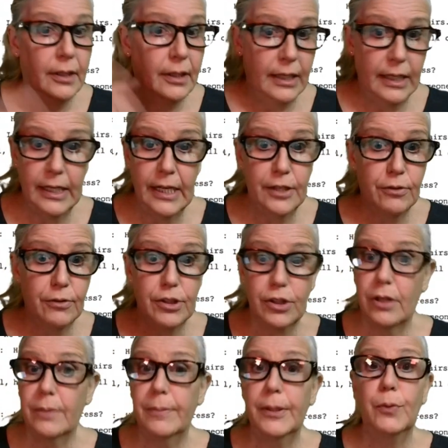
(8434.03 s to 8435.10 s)
it either is
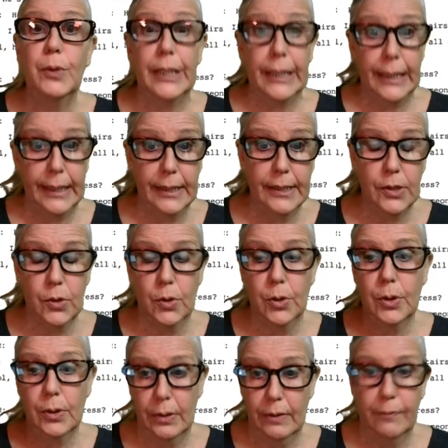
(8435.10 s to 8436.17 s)
going to be what it is,
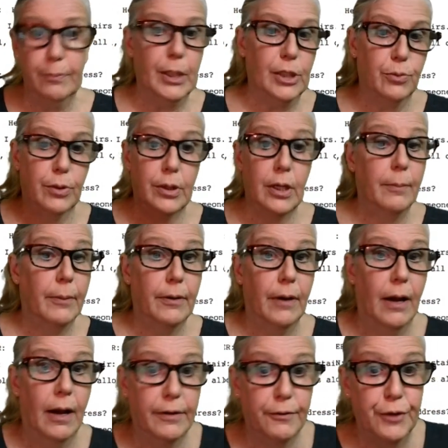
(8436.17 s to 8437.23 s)
or the police will come out
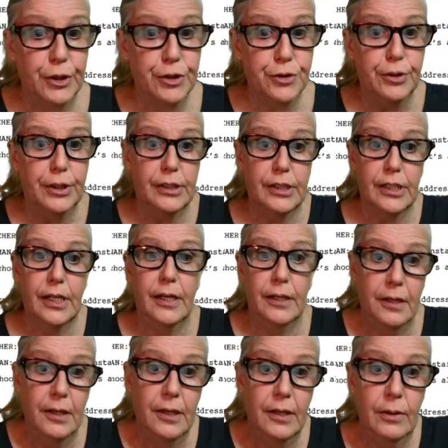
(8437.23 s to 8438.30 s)
eventually and say,
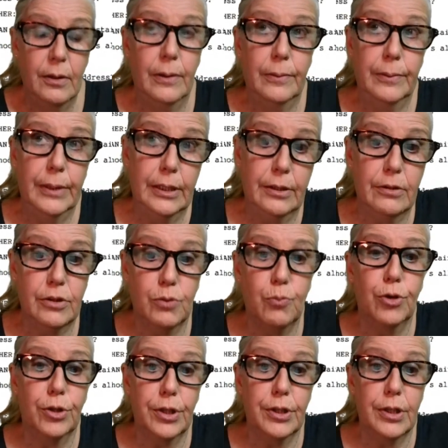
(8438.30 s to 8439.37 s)
oh, well, there's
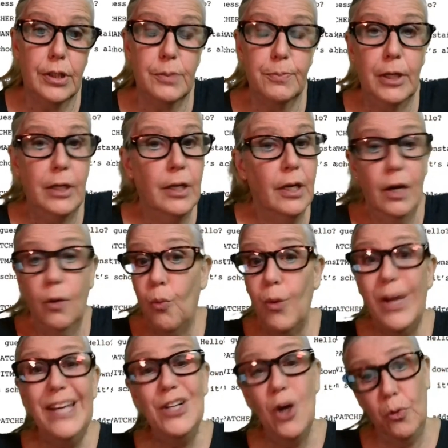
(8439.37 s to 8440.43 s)
more to this. But
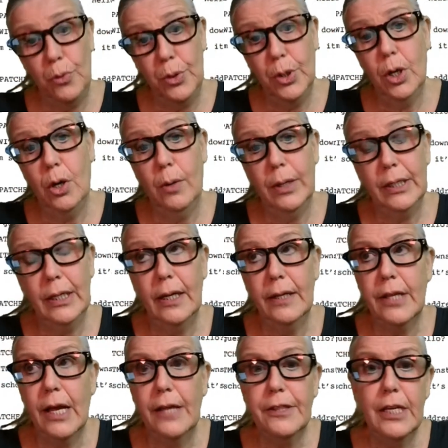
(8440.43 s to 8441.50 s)
we don't know. And I,
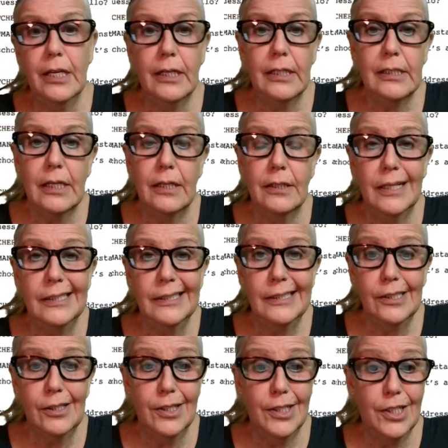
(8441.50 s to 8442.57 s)
I think it's
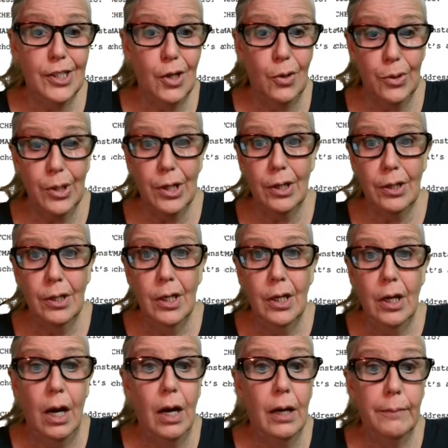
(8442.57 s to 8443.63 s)
unnecessary to go there
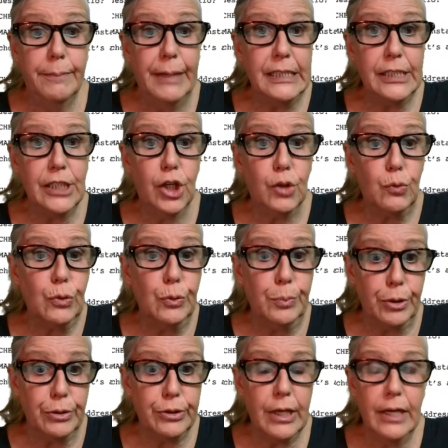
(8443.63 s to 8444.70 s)
on uh, based on
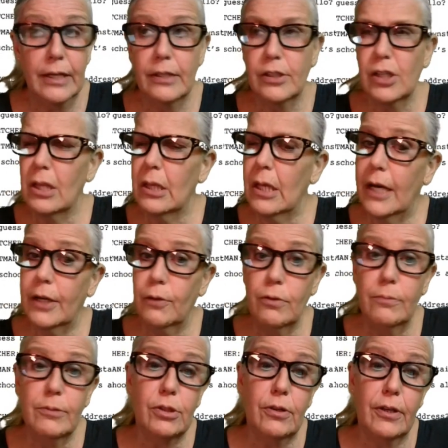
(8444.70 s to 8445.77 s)
rumors. And there's a lot of
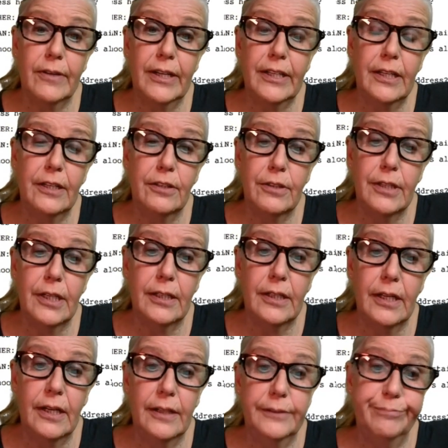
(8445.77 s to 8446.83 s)
rumors going around the internet.
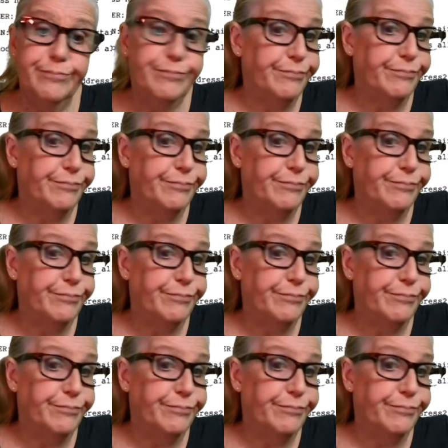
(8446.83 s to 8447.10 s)
And